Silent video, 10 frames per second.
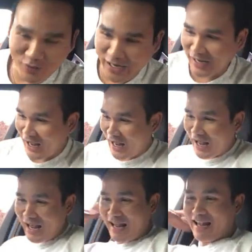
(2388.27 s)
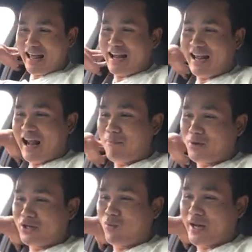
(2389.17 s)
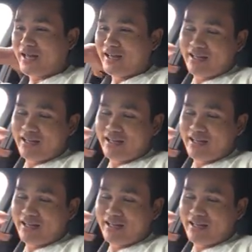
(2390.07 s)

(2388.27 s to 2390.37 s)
okay, I gotta head out pretty quick.